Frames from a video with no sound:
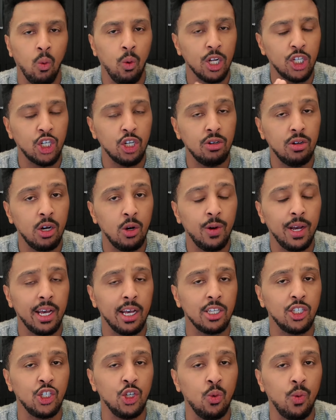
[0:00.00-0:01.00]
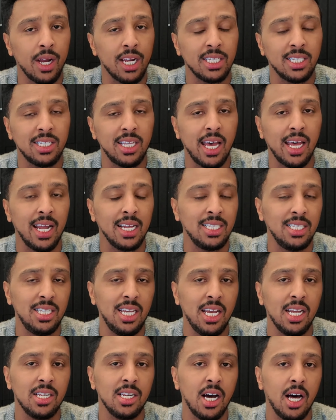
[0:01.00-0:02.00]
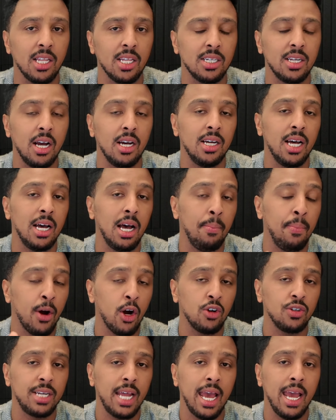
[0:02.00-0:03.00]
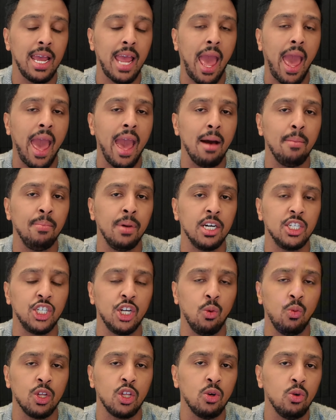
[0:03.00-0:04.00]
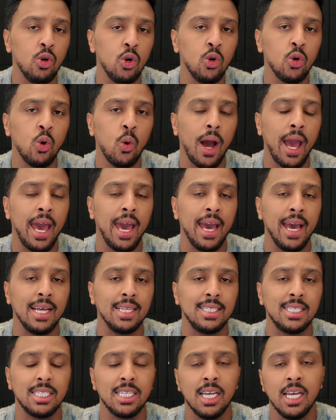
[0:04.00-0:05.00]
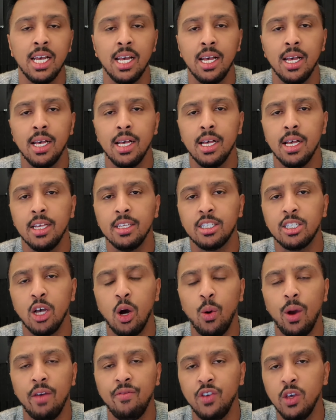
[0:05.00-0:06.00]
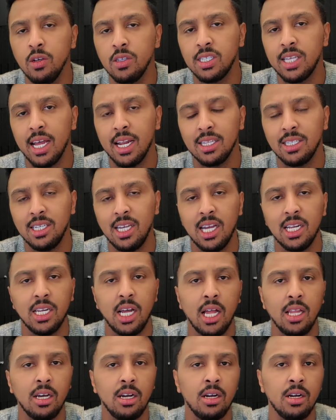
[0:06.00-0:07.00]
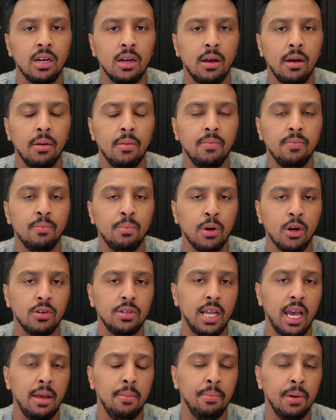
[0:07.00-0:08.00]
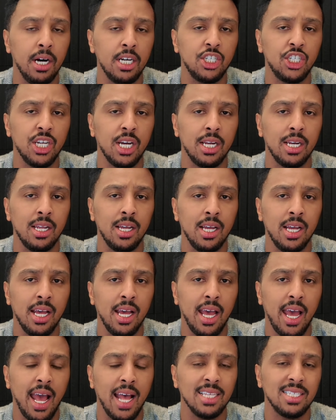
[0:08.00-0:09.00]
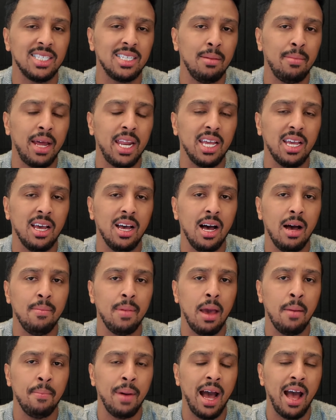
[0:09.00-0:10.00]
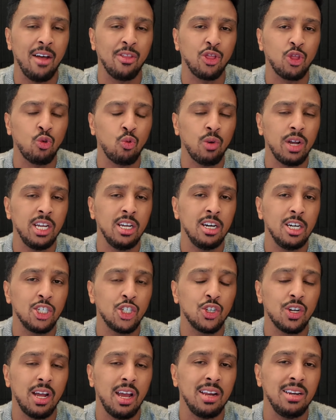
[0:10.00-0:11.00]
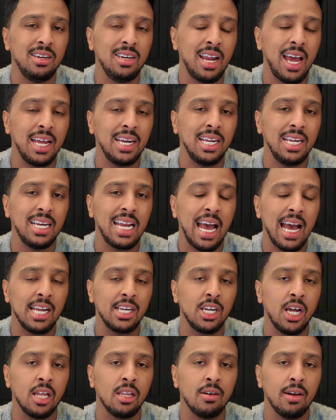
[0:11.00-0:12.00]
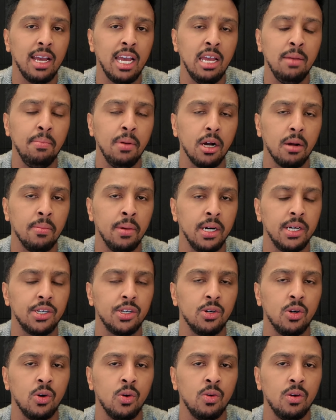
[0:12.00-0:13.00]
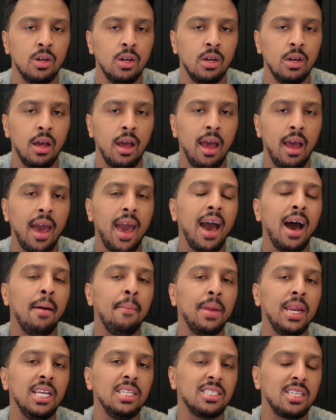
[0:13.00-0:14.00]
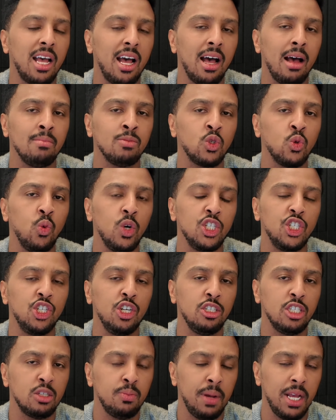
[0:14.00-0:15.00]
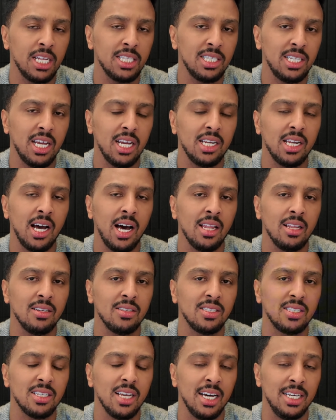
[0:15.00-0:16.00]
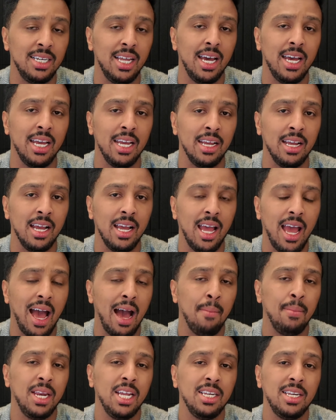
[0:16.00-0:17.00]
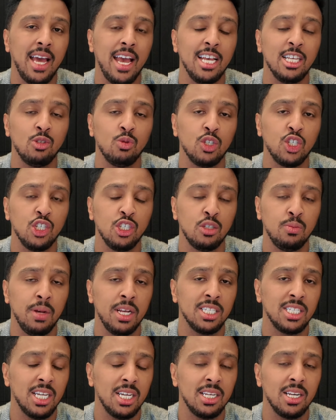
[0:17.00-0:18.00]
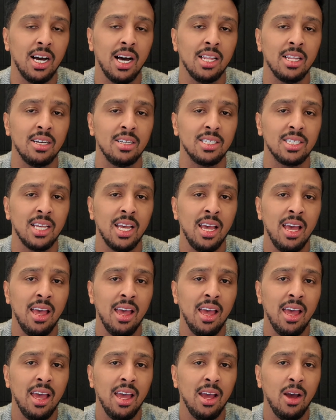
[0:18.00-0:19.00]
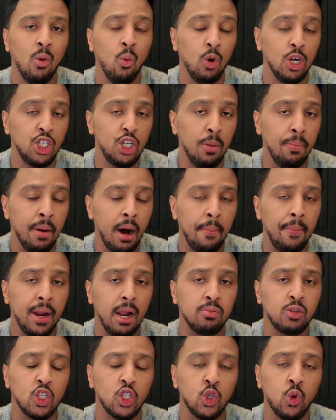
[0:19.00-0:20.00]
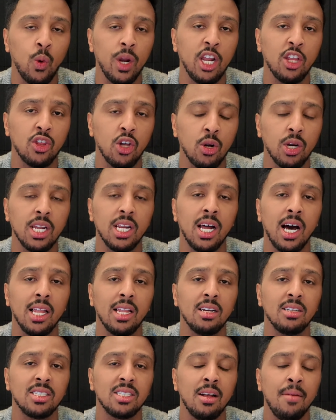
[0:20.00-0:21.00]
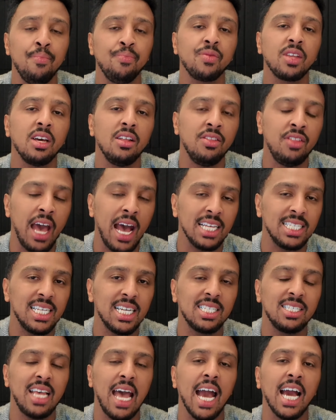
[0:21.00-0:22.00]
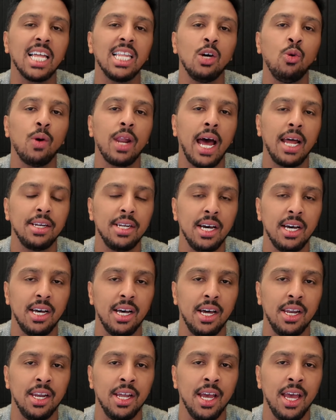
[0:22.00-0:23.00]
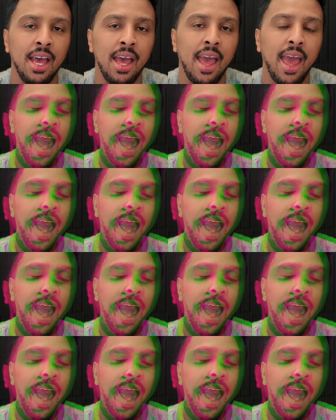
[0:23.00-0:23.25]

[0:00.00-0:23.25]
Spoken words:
What you do is you want to set a $10 per day ad budget with Google Ads. So if you set a $10 per day budget and somebody come and buy a $399 ebook bundle, how many times would you spend $10 a day? How many days would you spend $10? Would you bump it up to $20, $30? That's exactly what I've done.